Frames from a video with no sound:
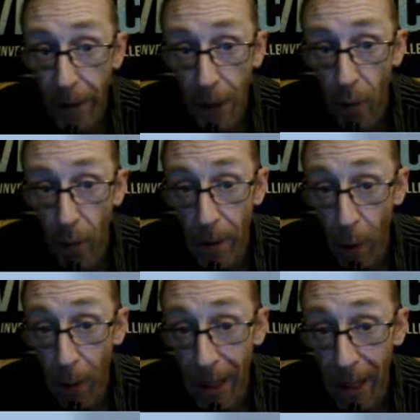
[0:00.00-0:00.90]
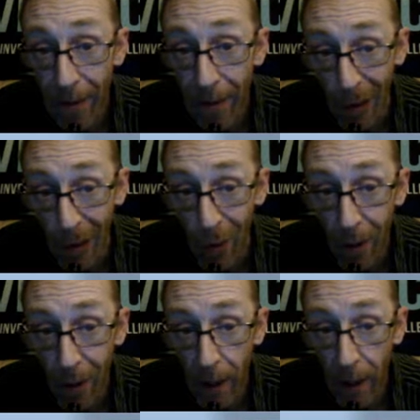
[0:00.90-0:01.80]
Now, it was while making a video
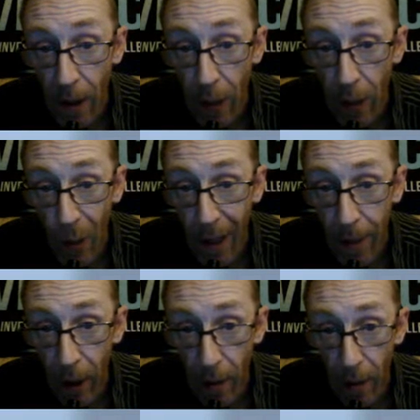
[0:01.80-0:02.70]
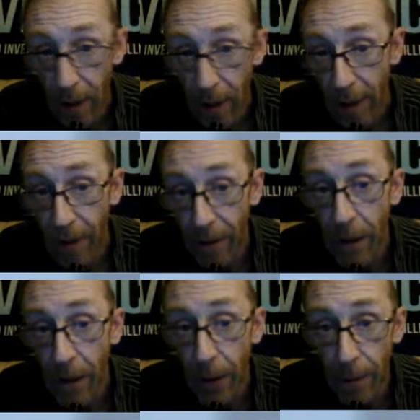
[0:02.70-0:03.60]
talking about how this
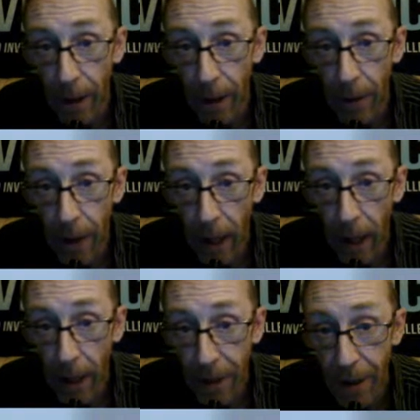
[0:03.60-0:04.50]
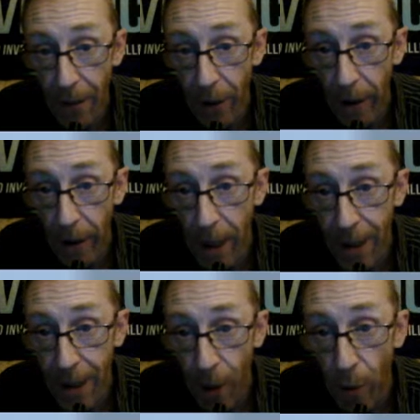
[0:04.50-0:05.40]
fired up there that I suddenly realised
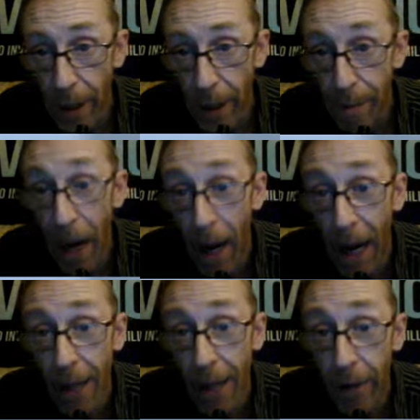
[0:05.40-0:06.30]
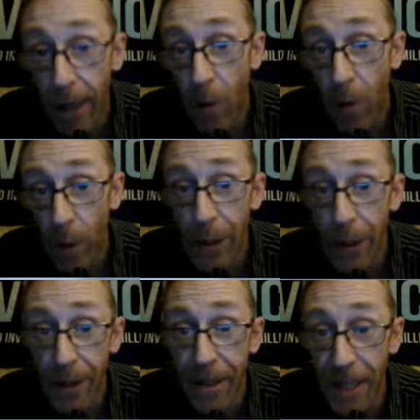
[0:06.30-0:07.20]
that all this panelling which is
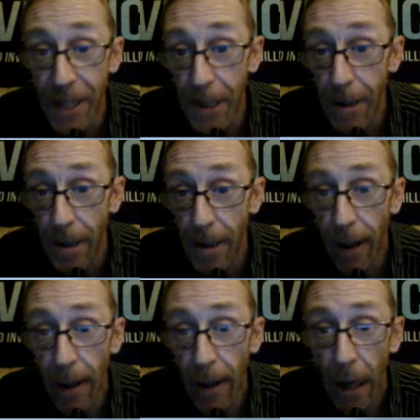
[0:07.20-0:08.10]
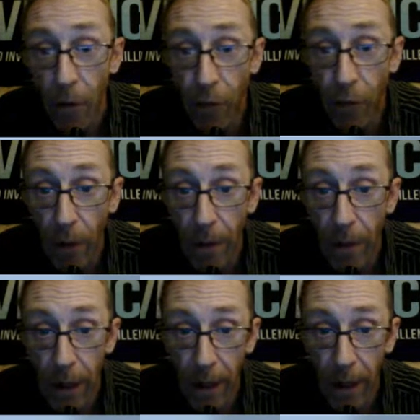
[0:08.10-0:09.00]
seen around the
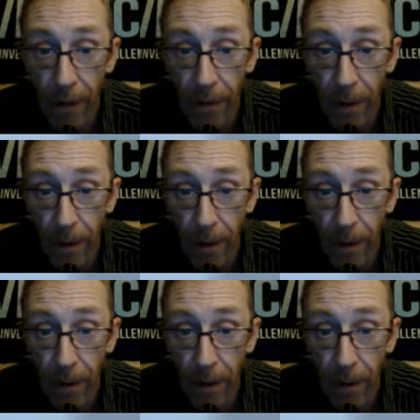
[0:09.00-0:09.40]
craft,